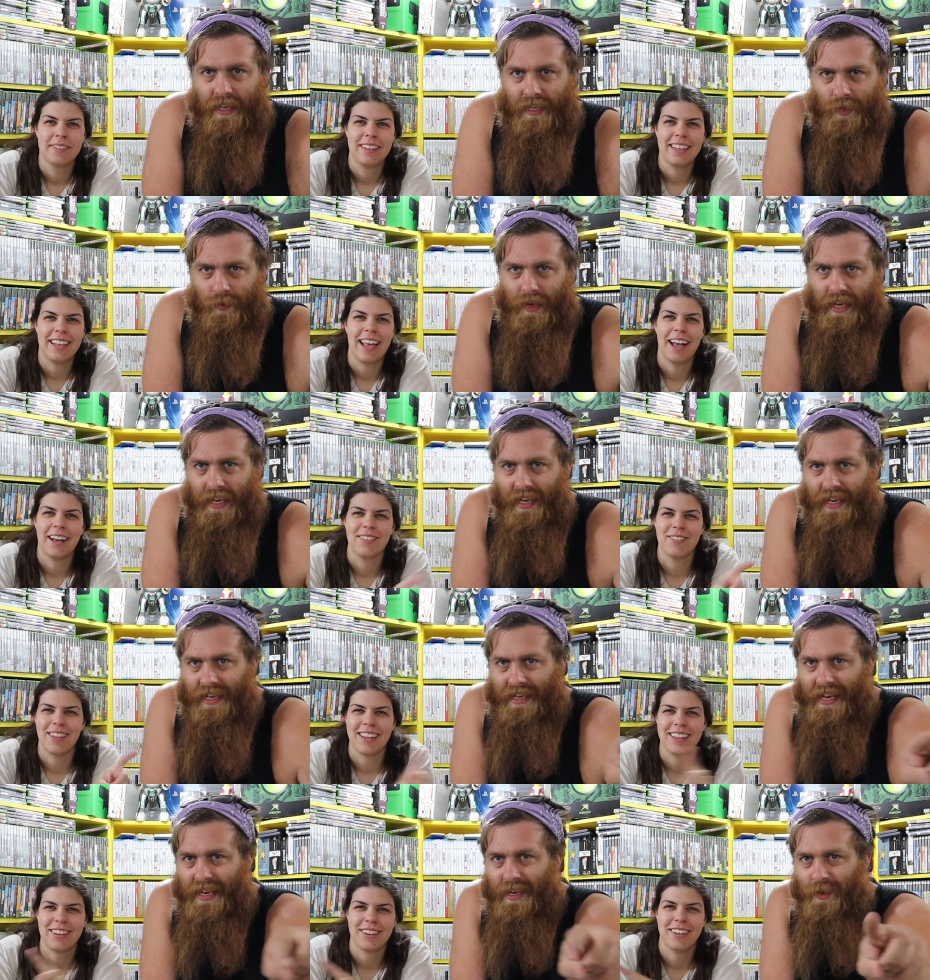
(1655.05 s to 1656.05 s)
Speaker 1: this way? Yeah,
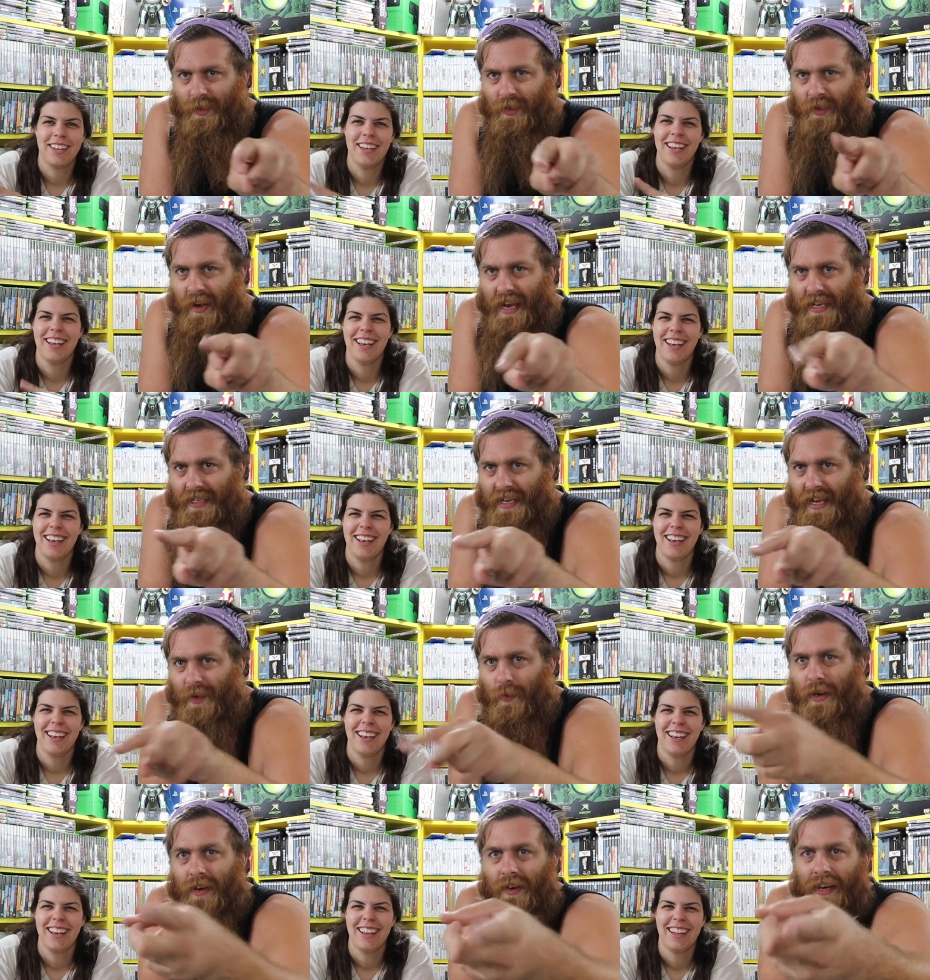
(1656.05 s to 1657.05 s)
like Tendo's trash.
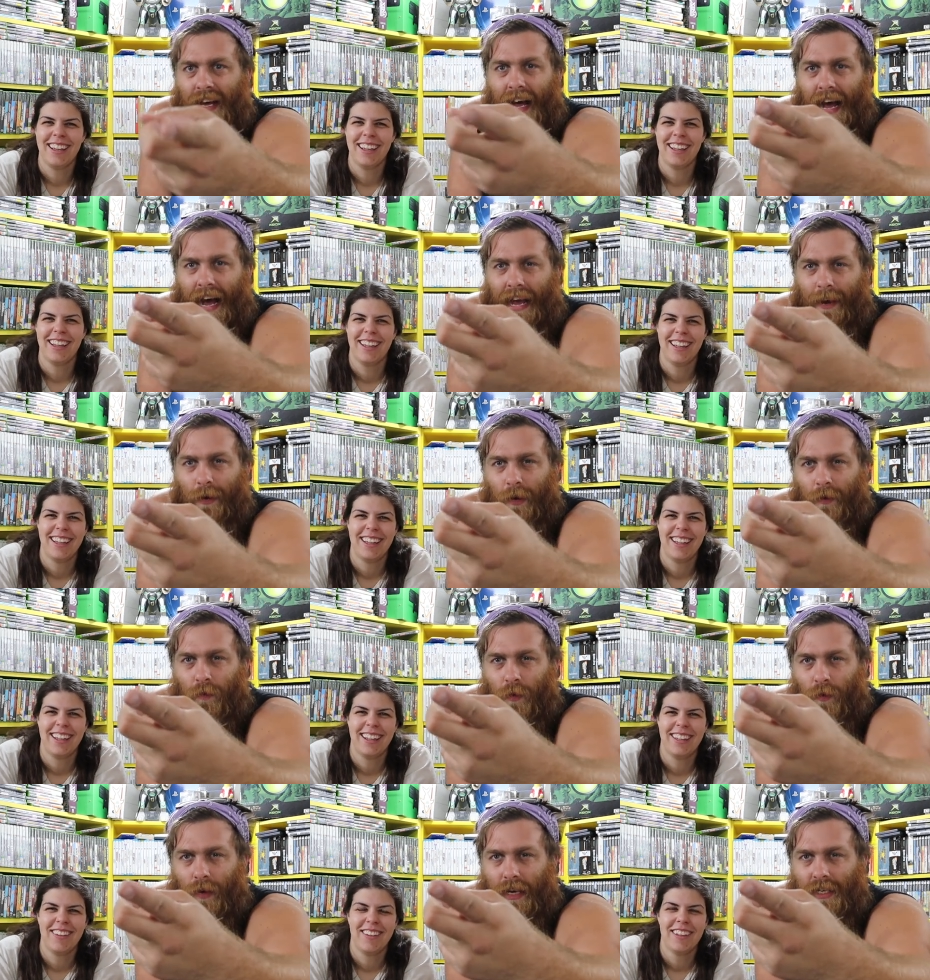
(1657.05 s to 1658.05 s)
Well, I don't know
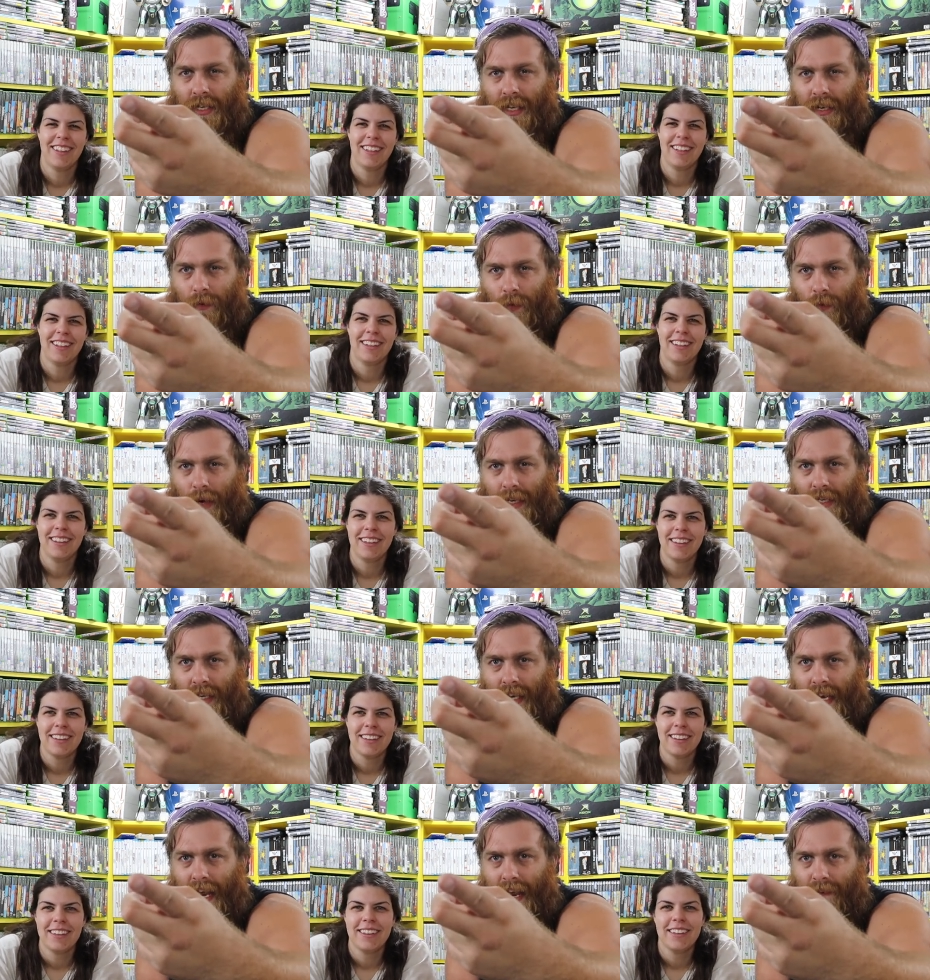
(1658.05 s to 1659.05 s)
if we're watching. We're
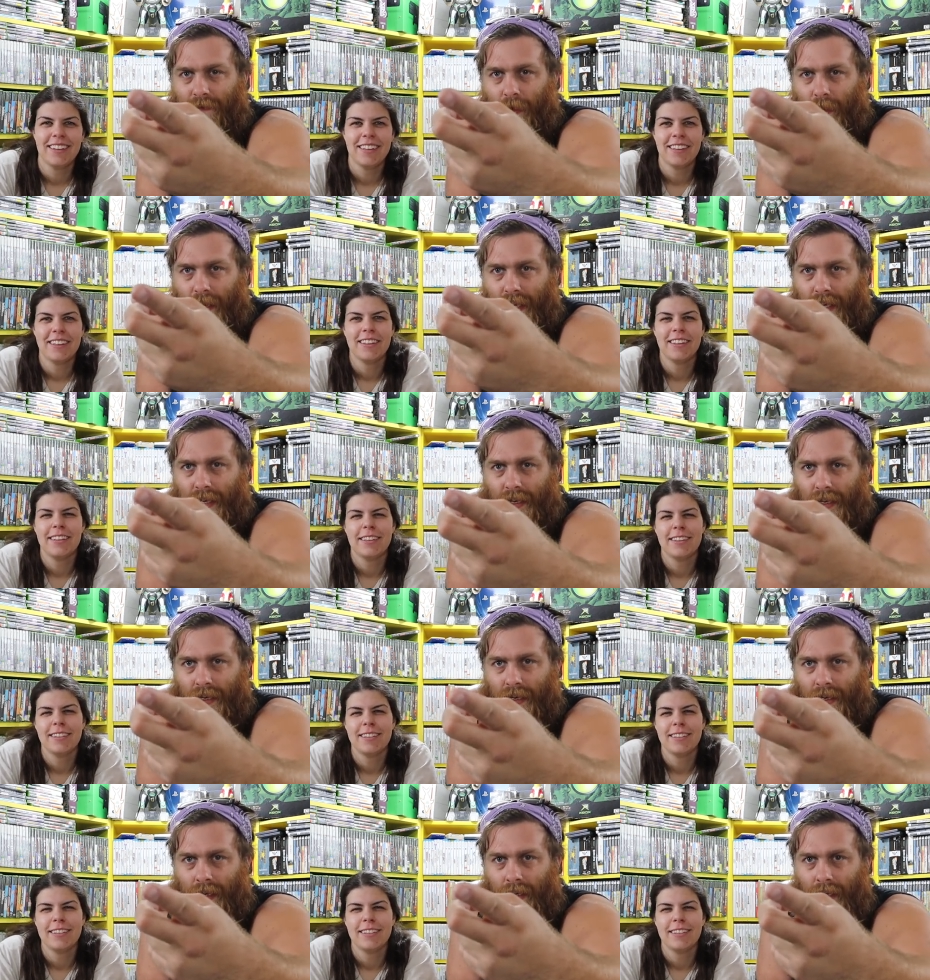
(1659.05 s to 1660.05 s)
watching an inverted
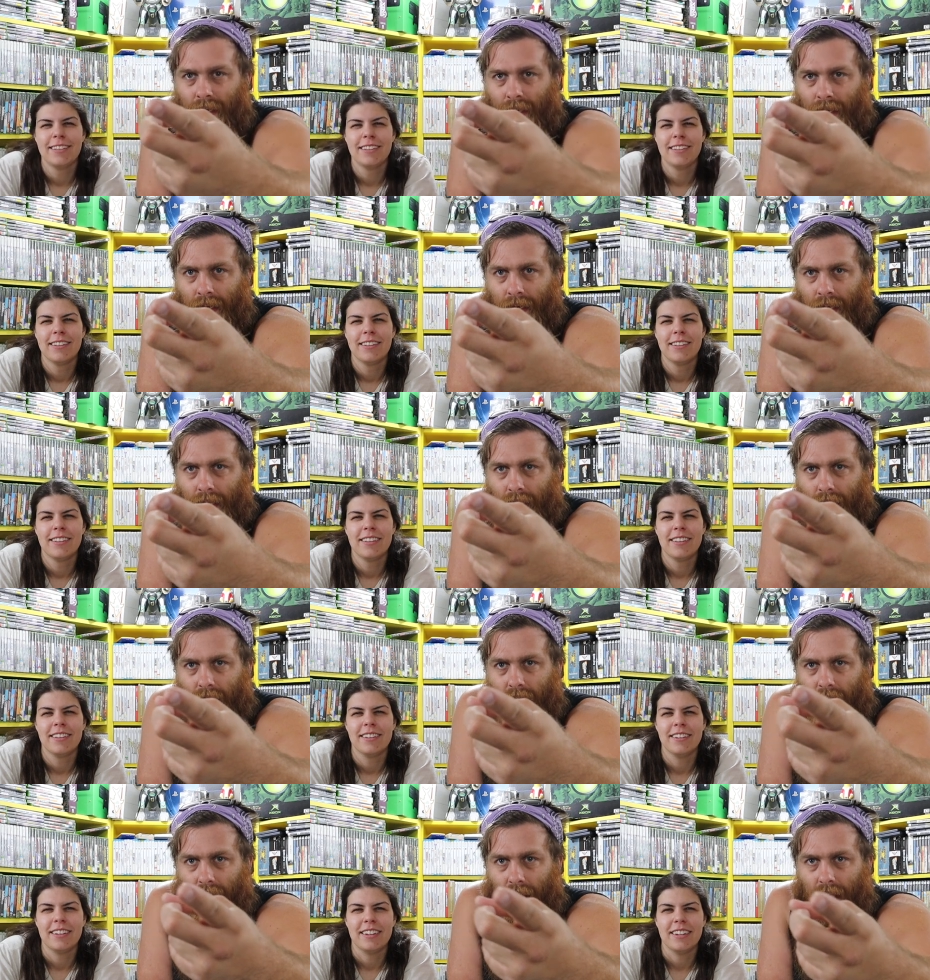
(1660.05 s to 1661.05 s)

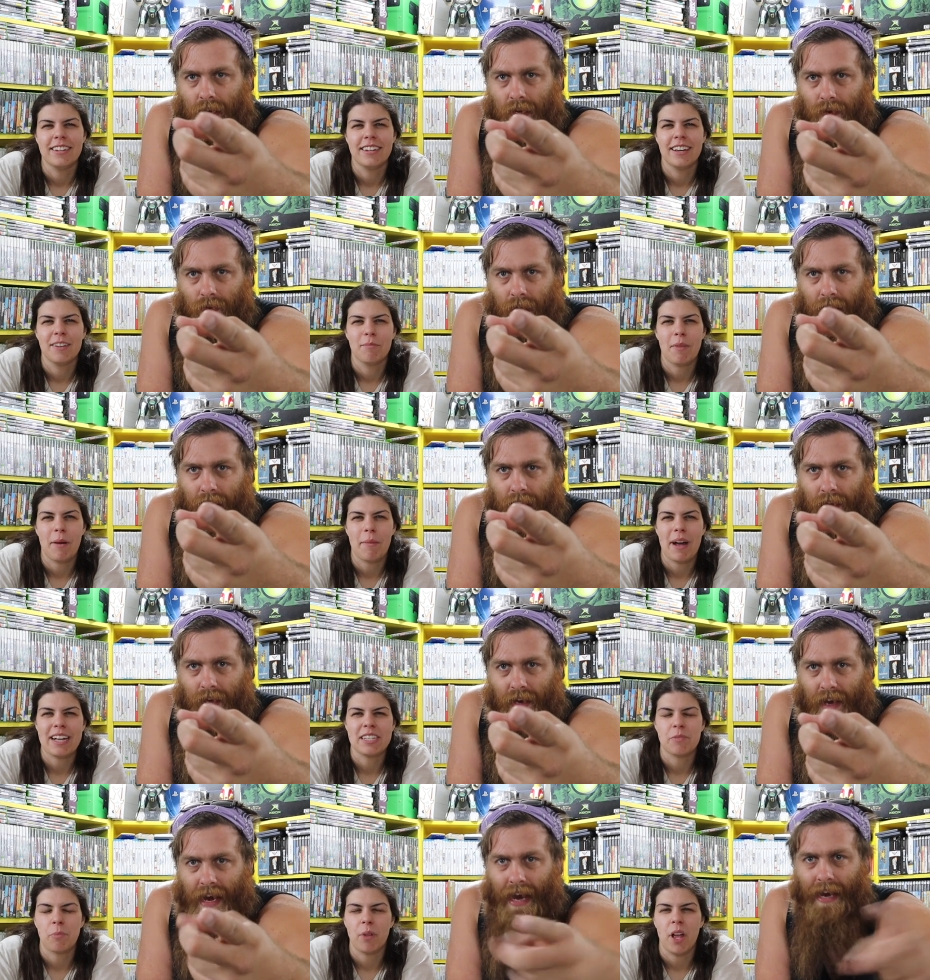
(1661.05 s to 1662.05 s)
thing
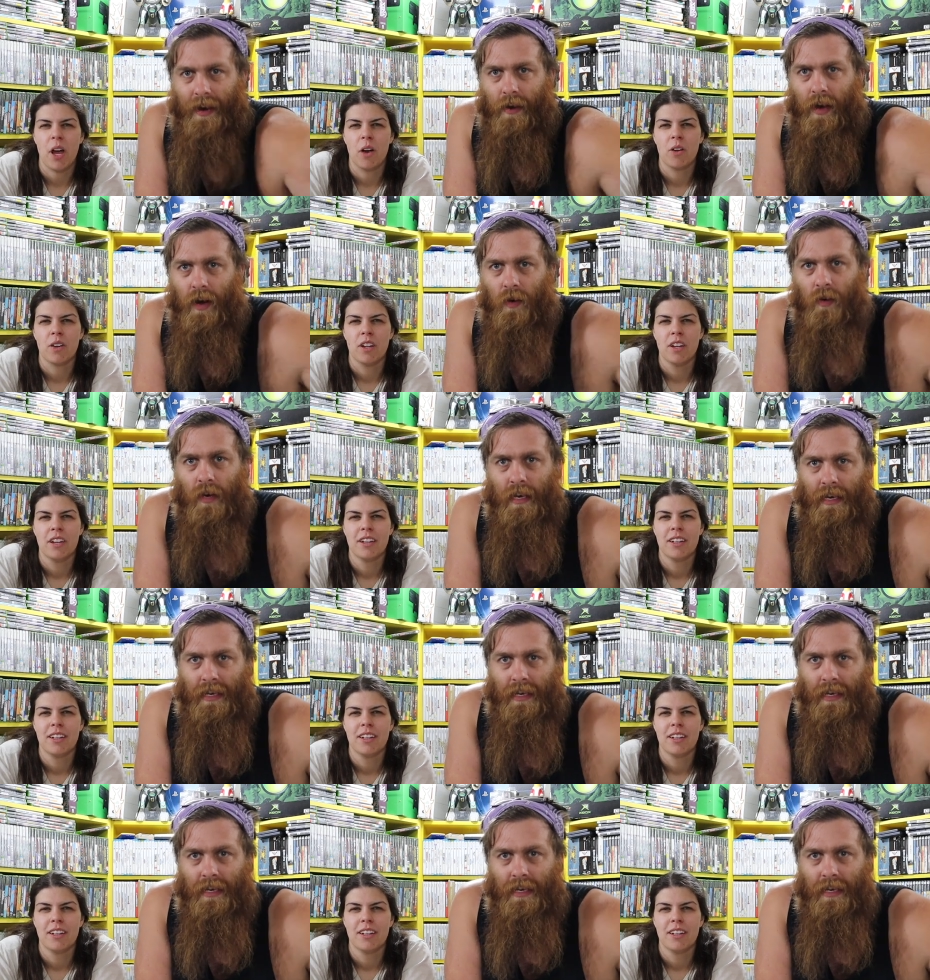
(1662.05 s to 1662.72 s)
right? I don't know.